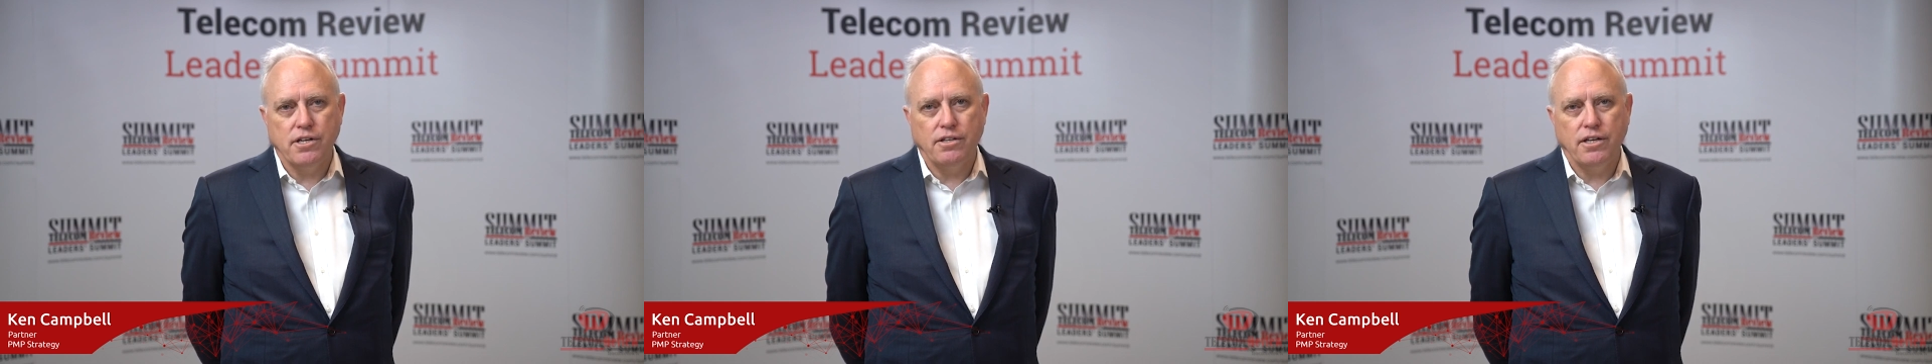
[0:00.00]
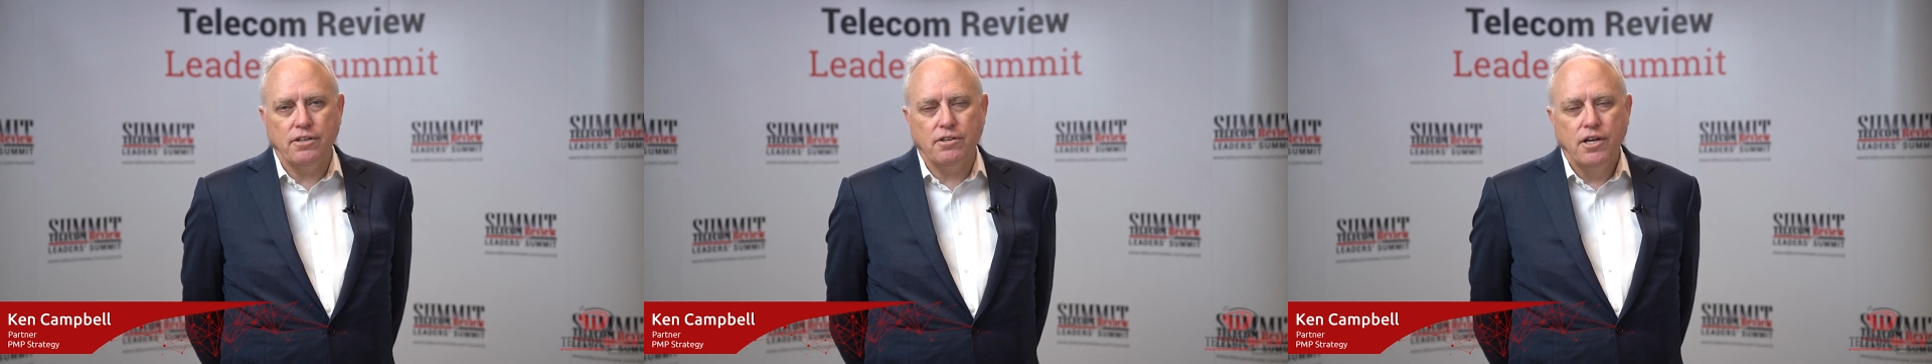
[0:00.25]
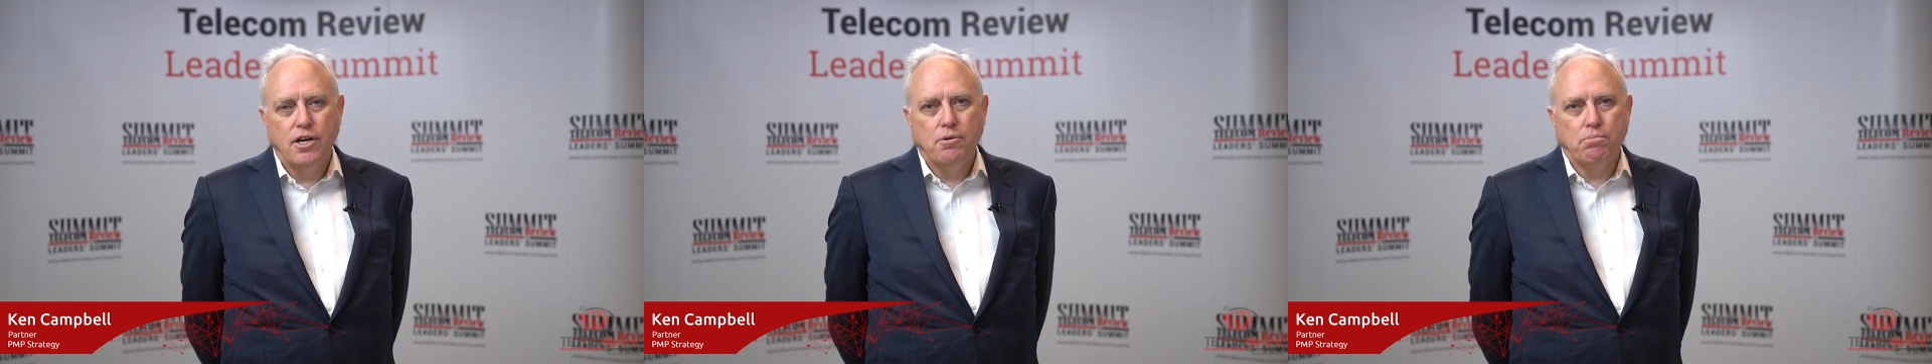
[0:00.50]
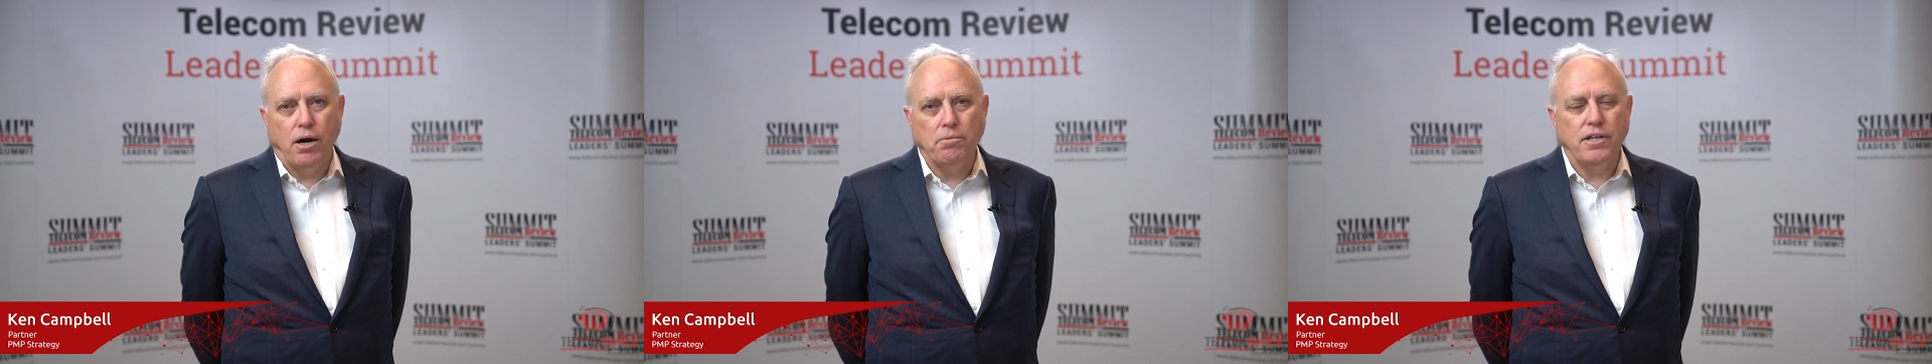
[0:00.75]
I think
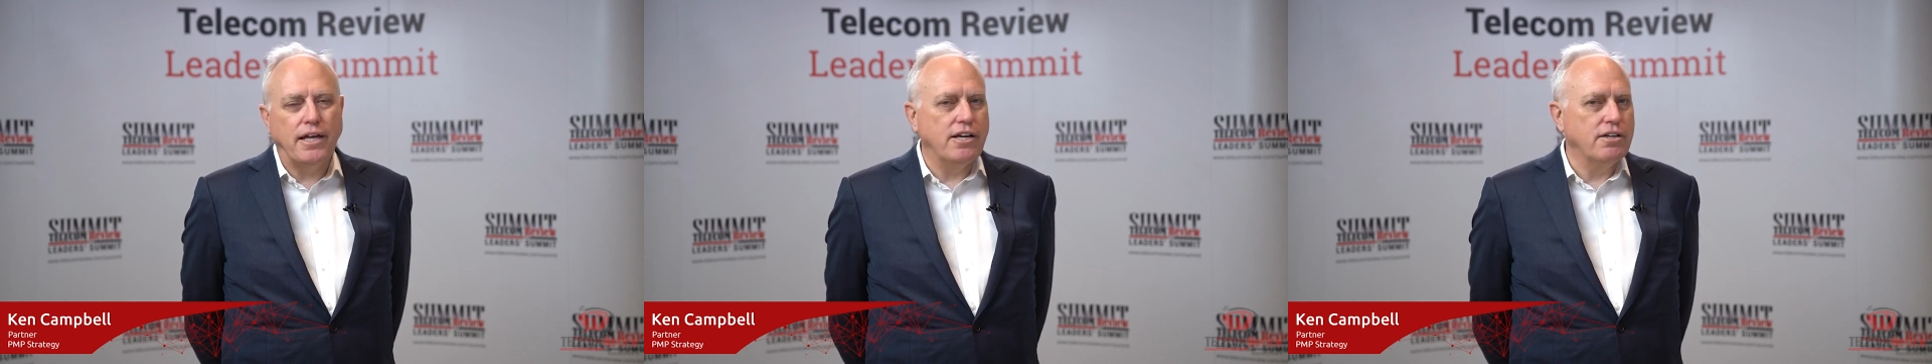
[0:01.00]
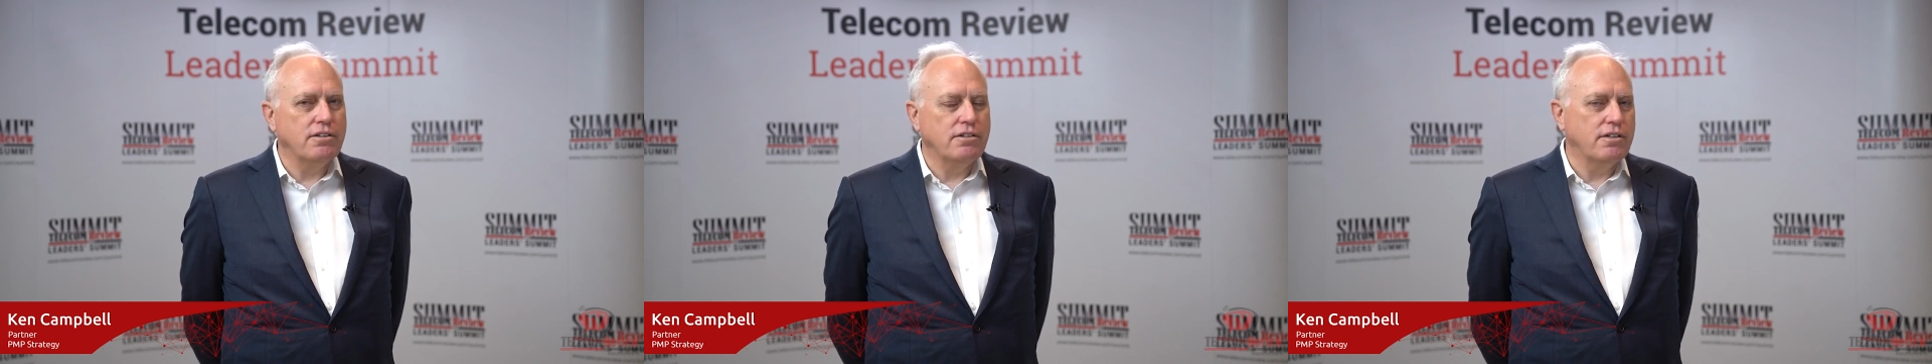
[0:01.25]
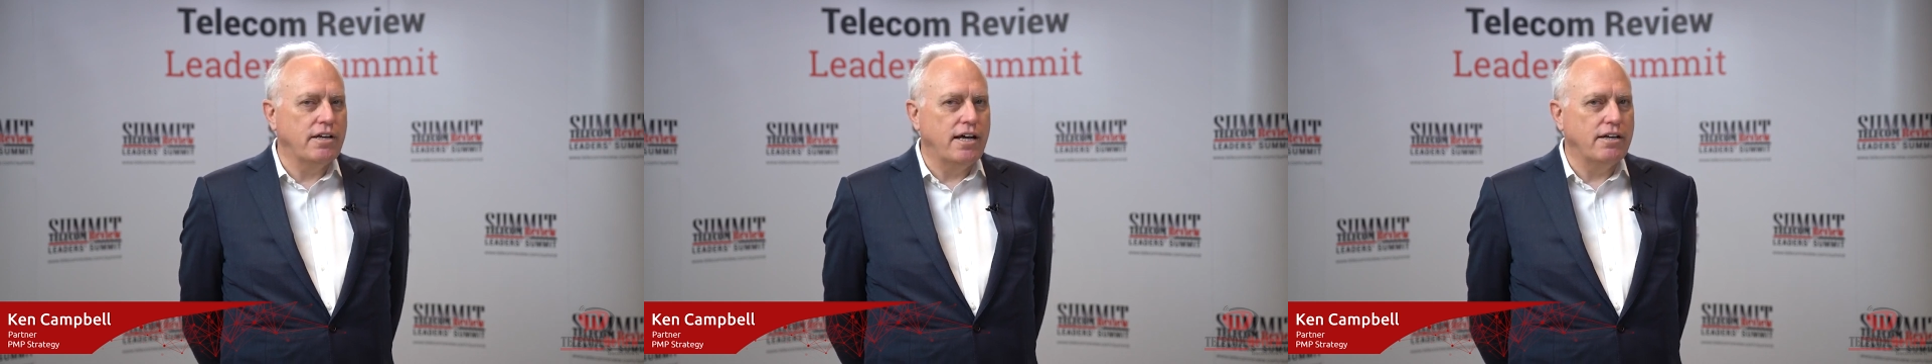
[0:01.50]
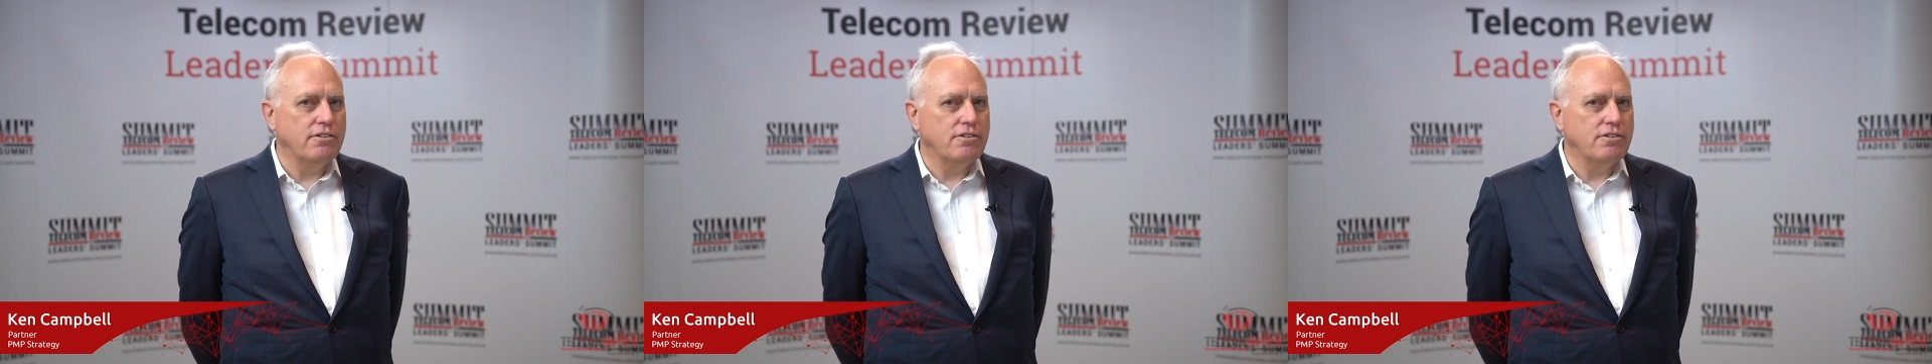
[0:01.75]
probably that